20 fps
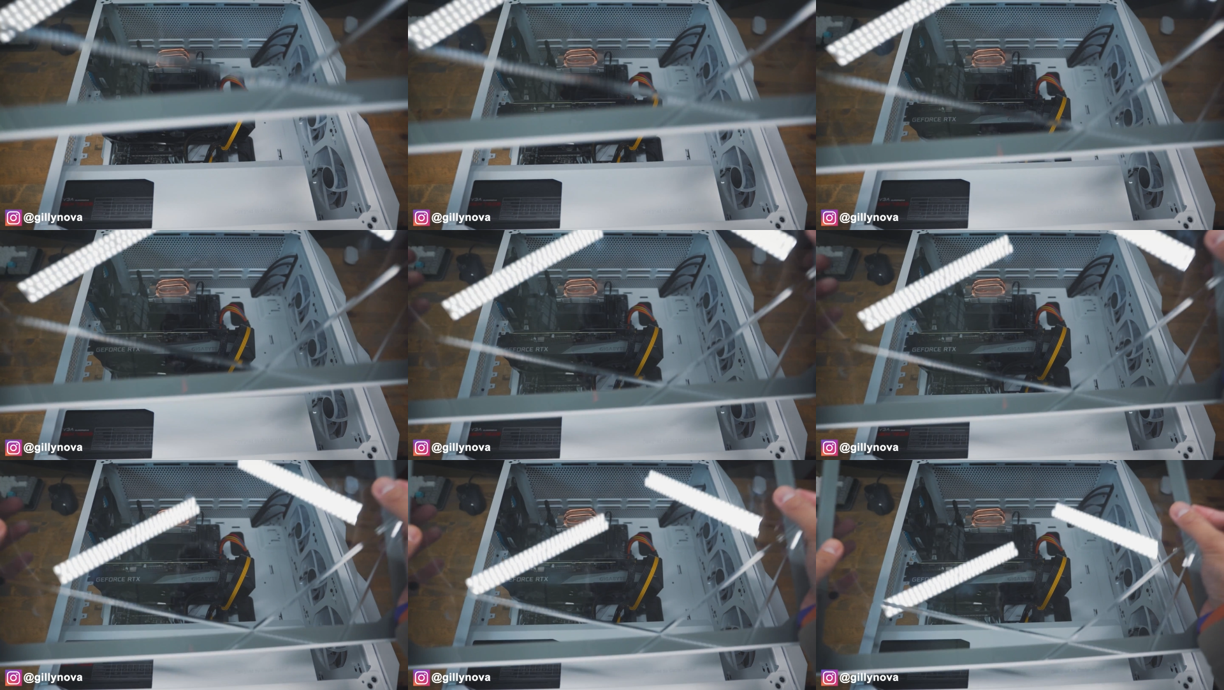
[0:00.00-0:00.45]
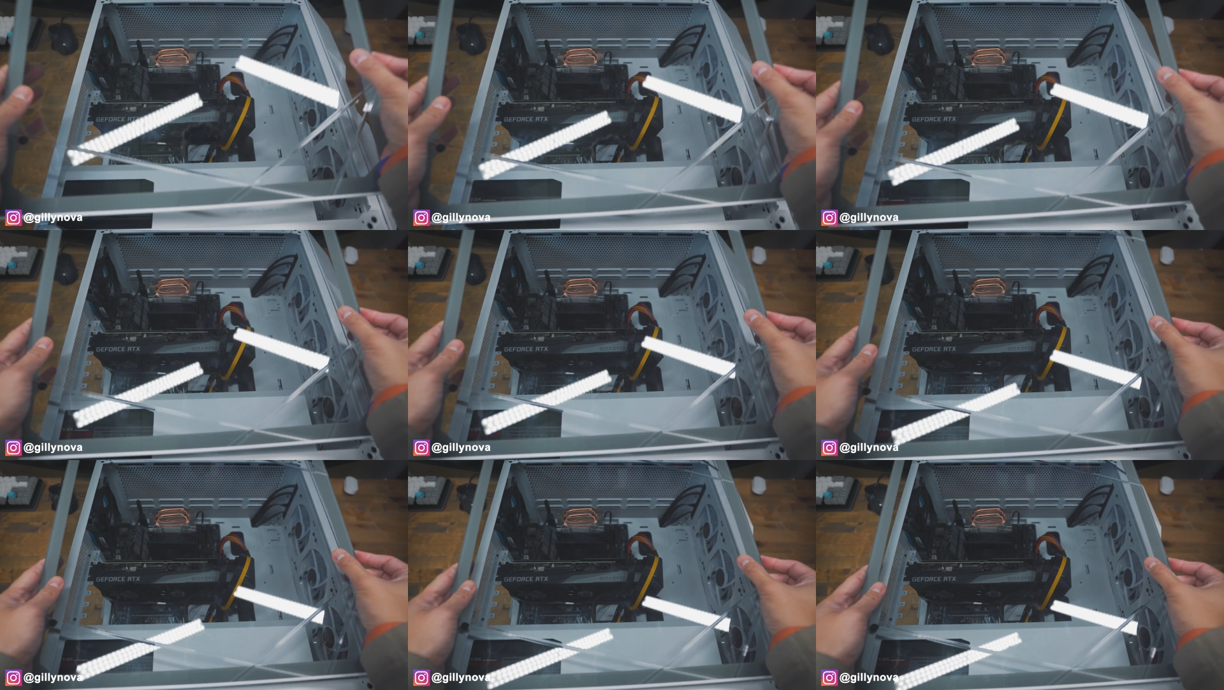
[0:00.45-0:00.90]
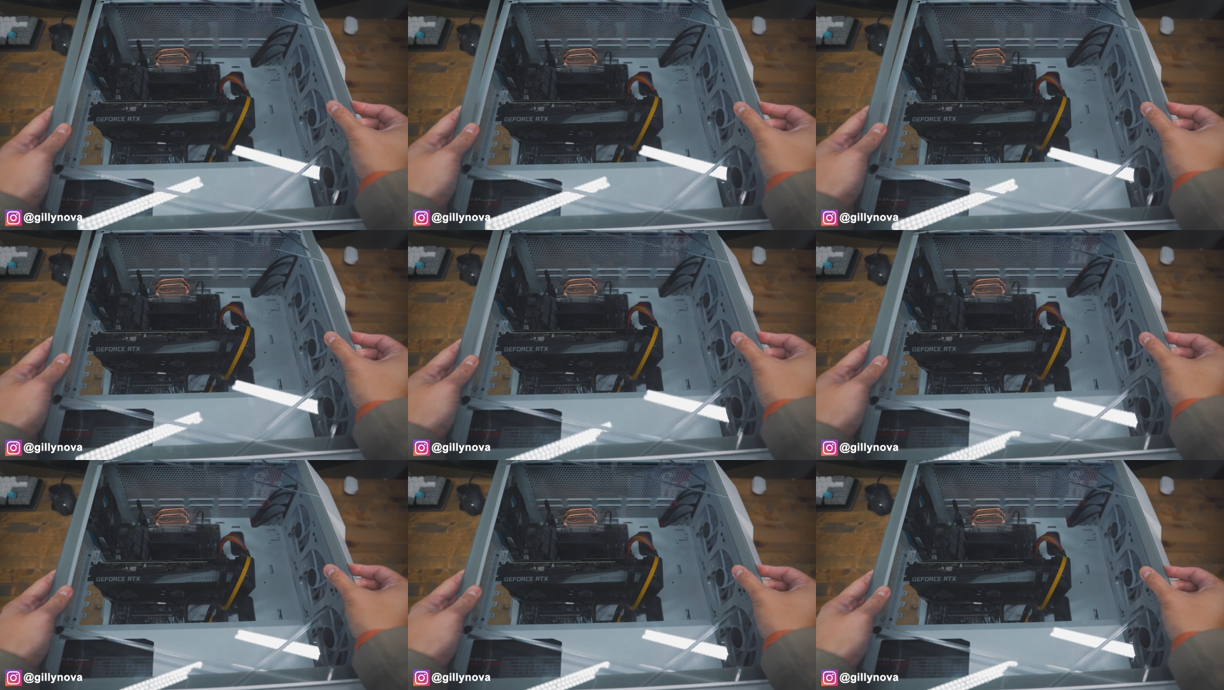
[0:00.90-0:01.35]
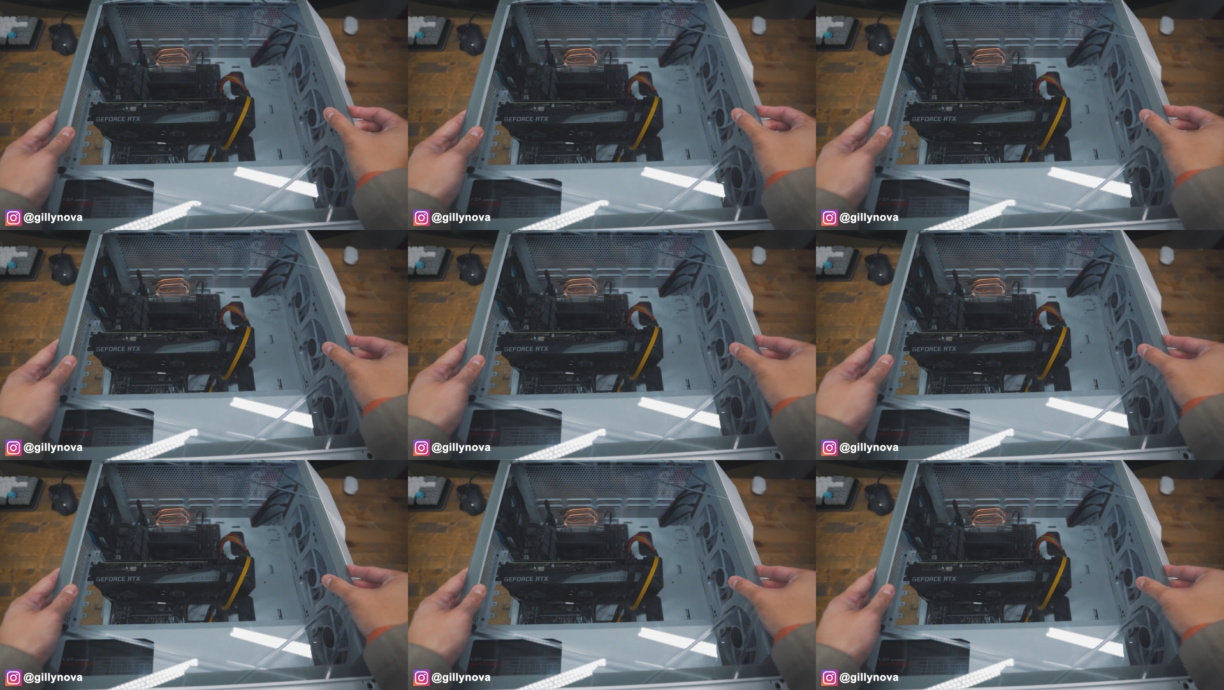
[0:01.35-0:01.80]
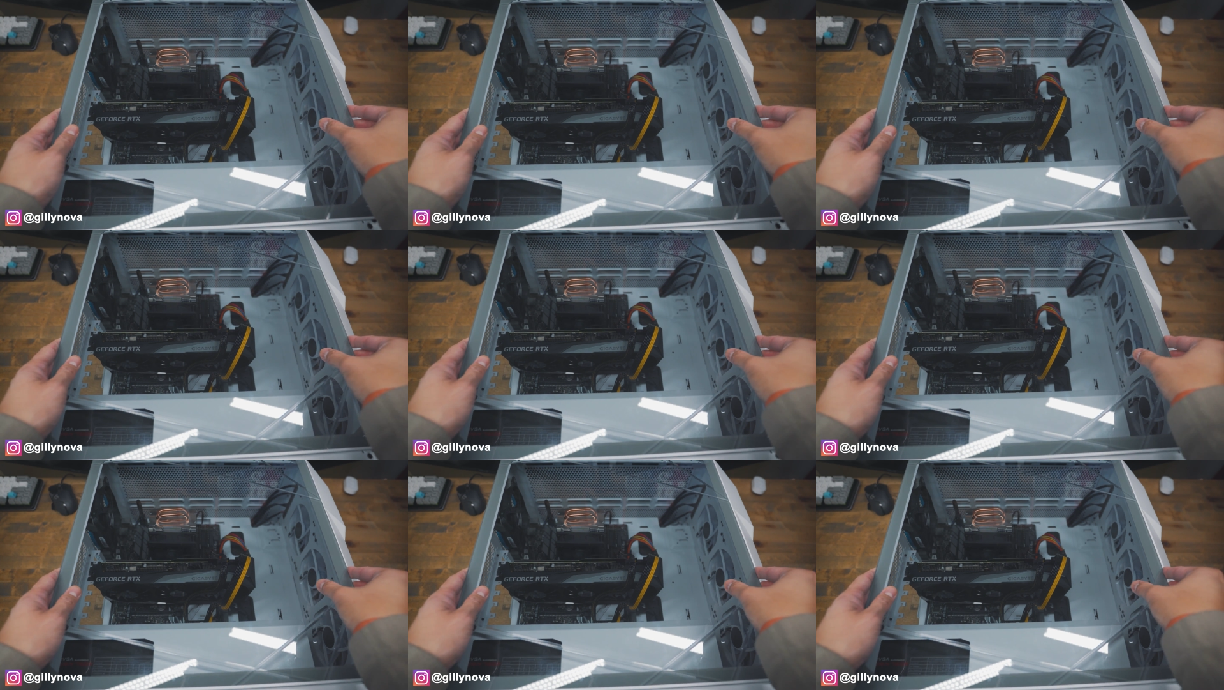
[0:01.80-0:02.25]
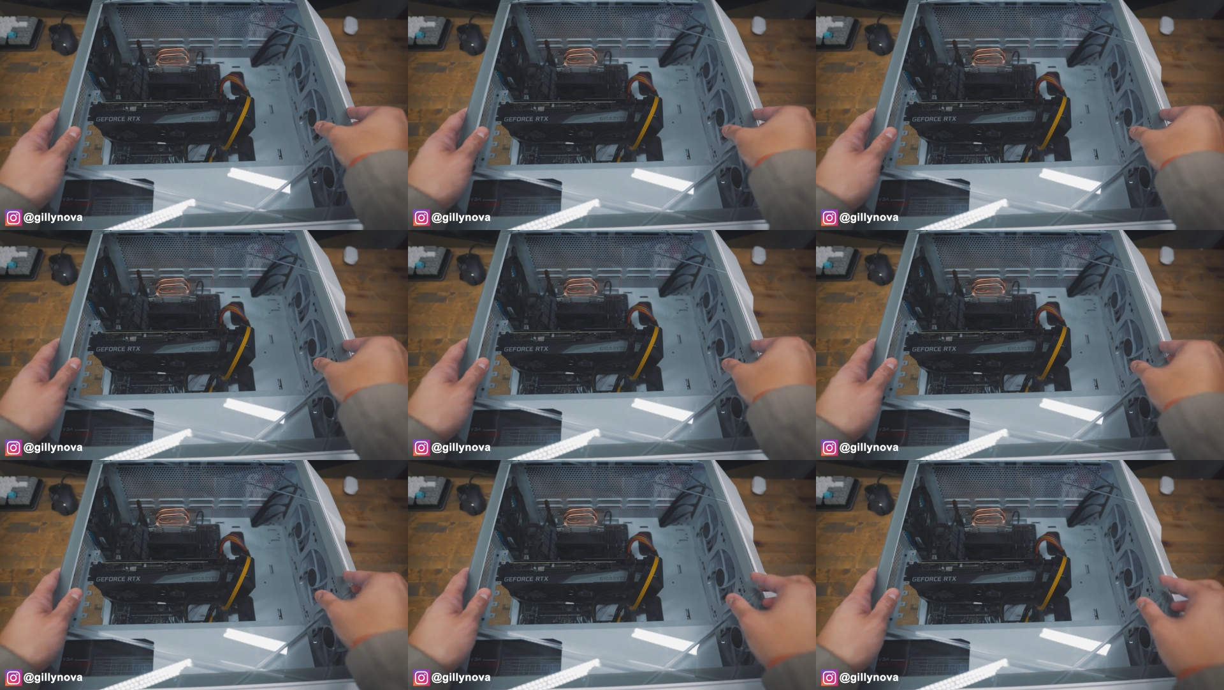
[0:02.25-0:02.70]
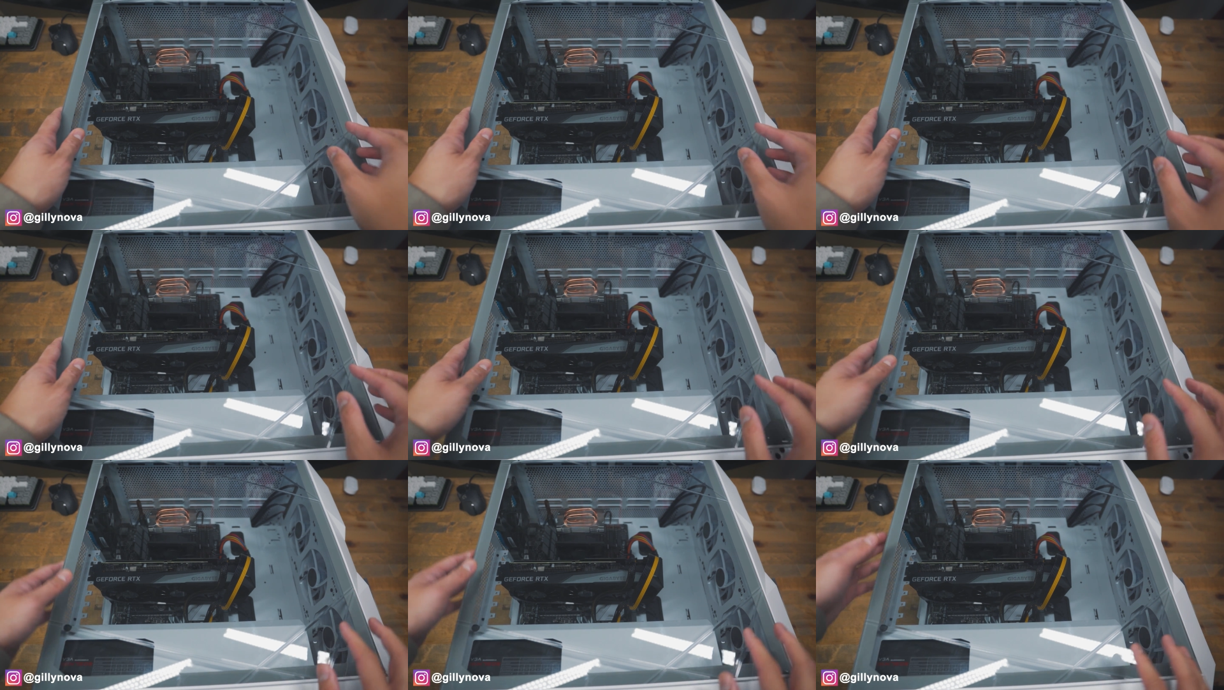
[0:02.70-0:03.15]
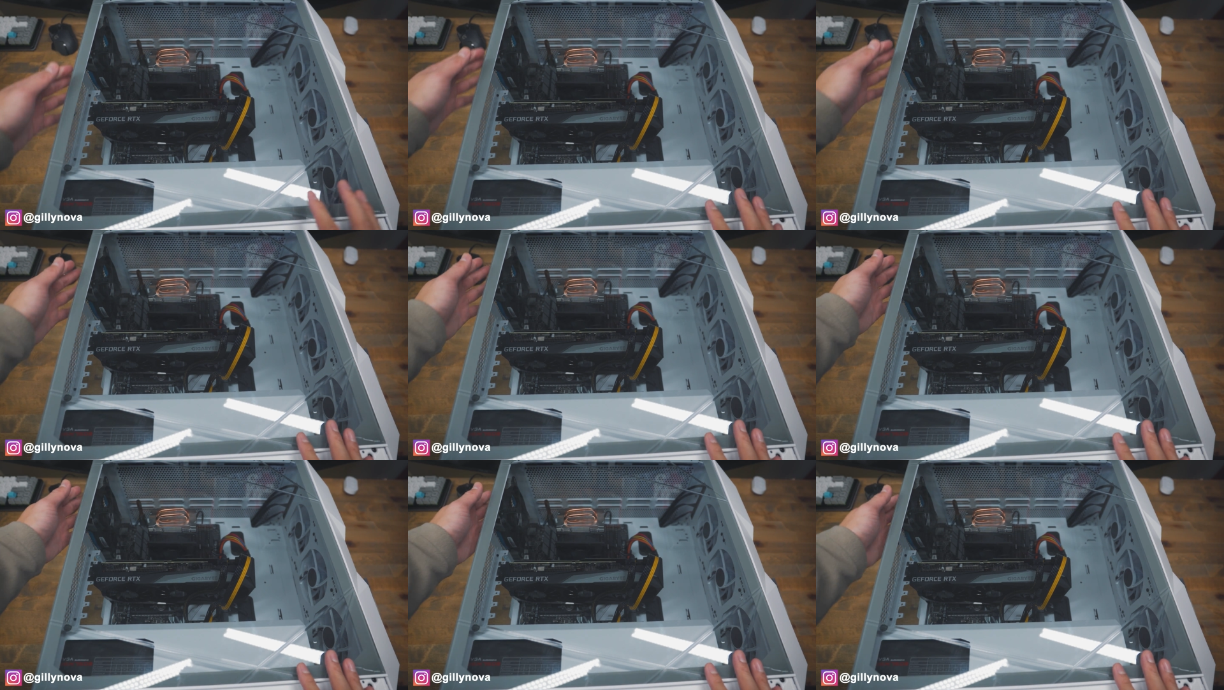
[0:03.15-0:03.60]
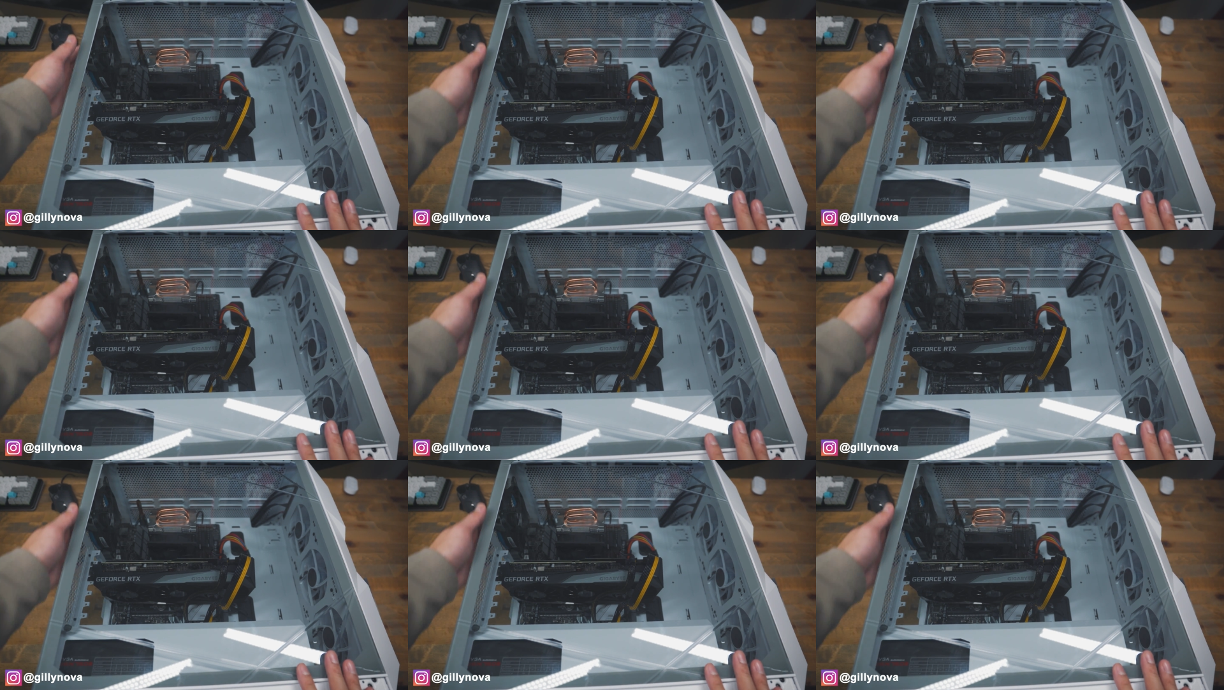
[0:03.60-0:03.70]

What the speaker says: (no speaker visible)